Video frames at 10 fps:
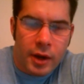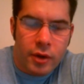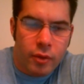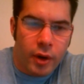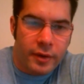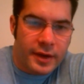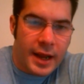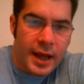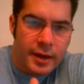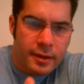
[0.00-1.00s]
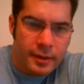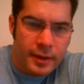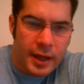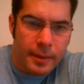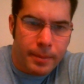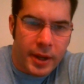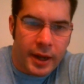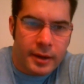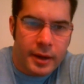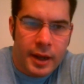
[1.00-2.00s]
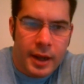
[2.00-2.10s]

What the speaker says: who are dead in a pit,